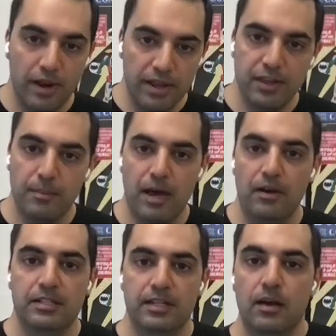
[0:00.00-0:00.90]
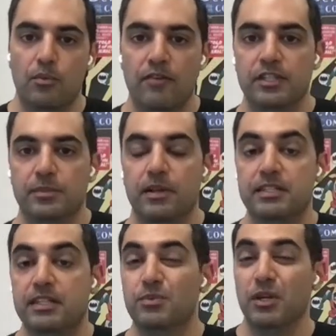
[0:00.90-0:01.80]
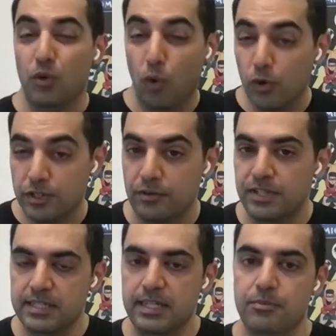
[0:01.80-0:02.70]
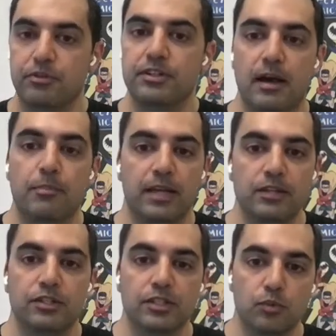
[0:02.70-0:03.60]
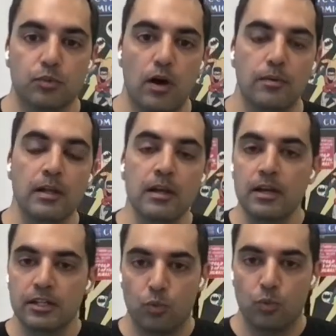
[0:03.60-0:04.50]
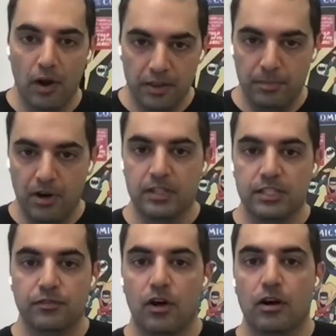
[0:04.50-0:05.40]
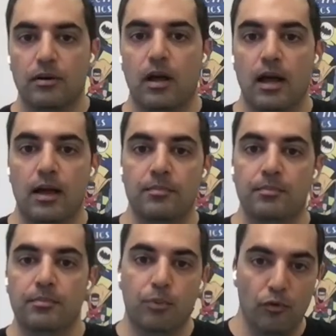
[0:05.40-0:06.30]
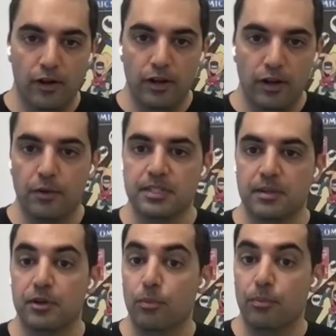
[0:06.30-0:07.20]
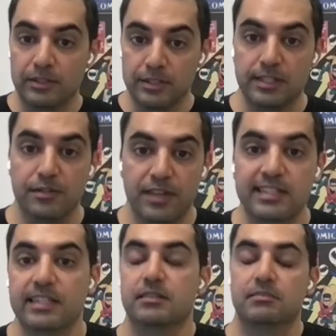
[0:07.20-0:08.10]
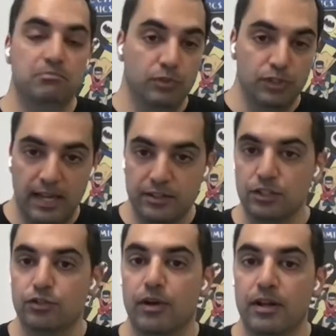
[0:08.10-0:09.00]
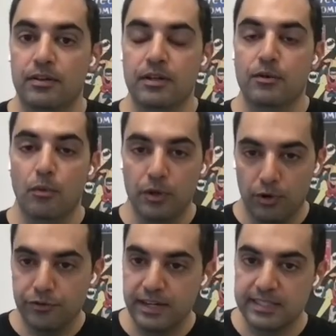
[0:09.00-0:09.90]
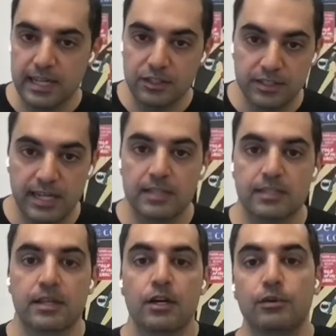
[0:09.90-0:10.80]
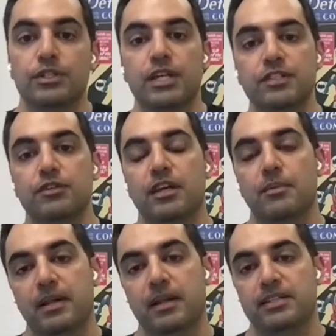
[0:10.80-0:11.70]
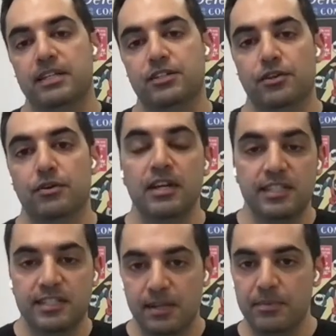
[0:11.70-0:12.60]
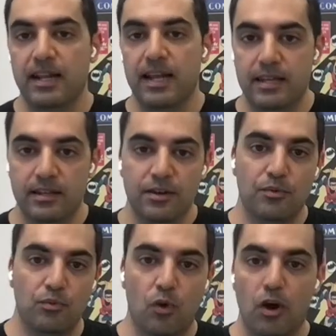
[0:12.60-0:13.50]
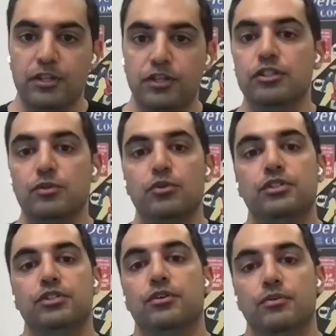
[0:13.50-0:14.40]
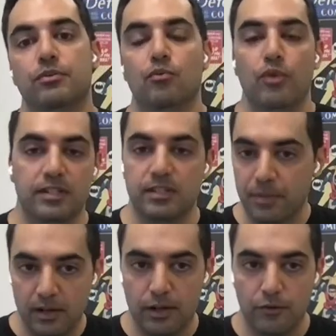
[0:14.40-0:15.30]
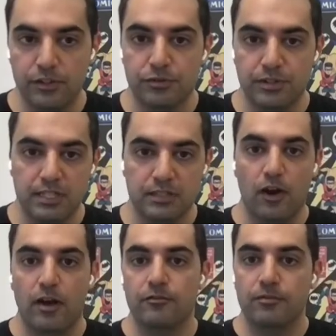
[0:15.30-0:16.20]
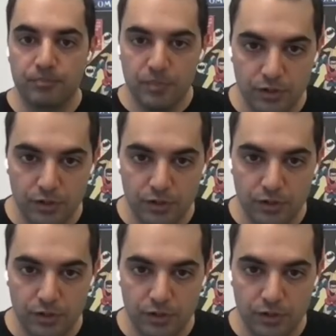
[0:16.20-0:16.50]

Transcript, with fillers: The great thing about internet and WAN visibility is we can also dig deeper into applications as well. So one of the parts of our portfolio is something called browser synthetics, which allows you to run what we call a transaction test, which gives you the ability to simulate what a user would do with something like Office 365.